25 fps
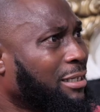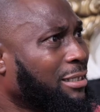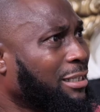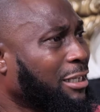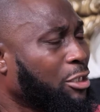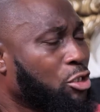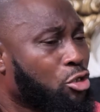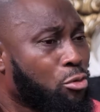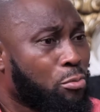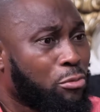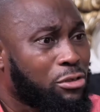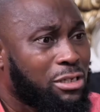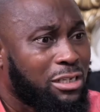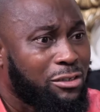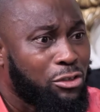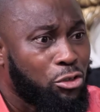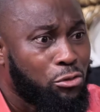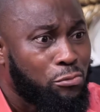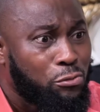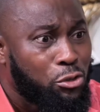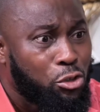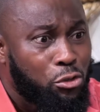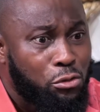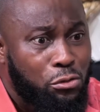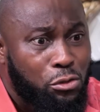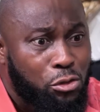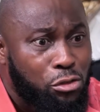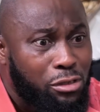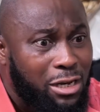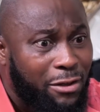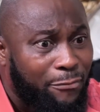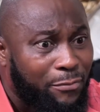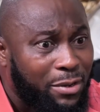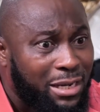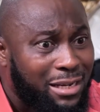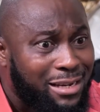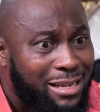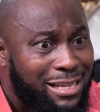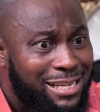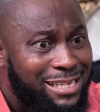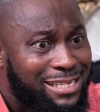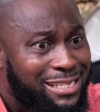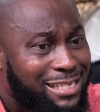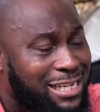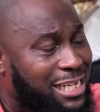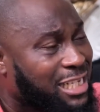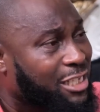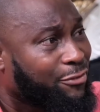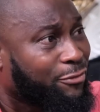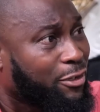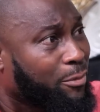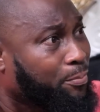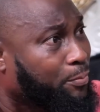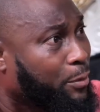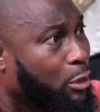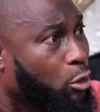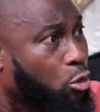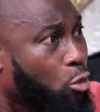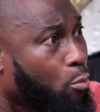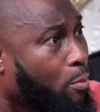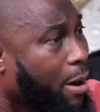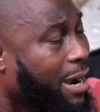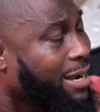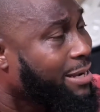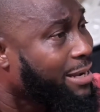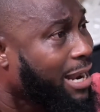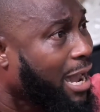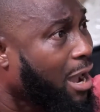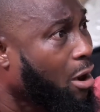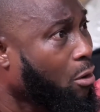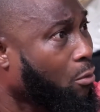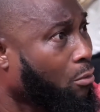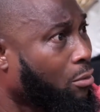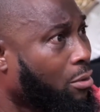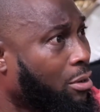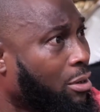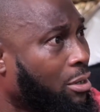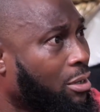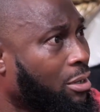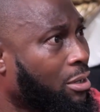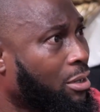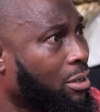that you should have been 6 feet below by now.